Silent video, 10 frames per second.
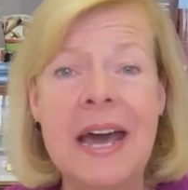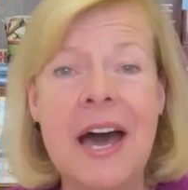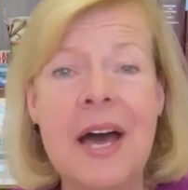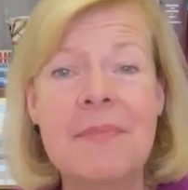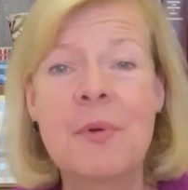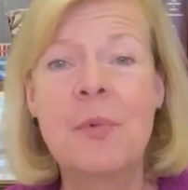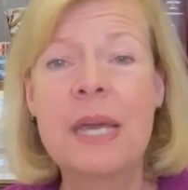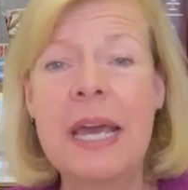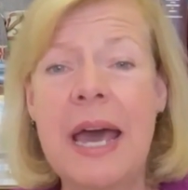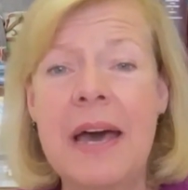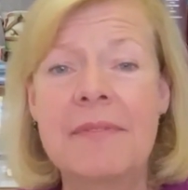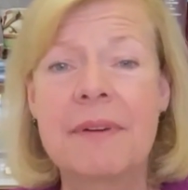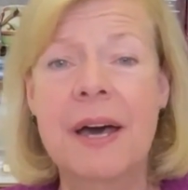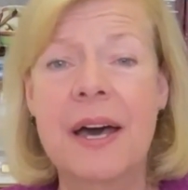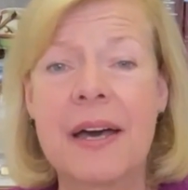Um, we have,
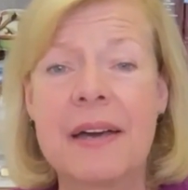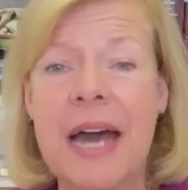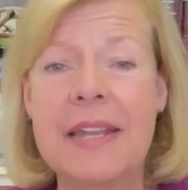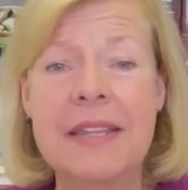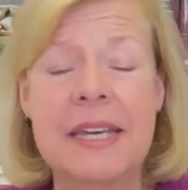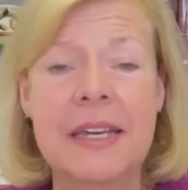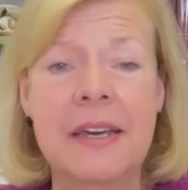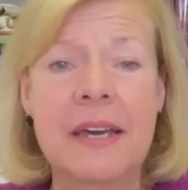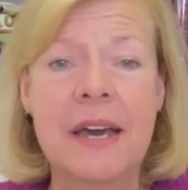uh, I think,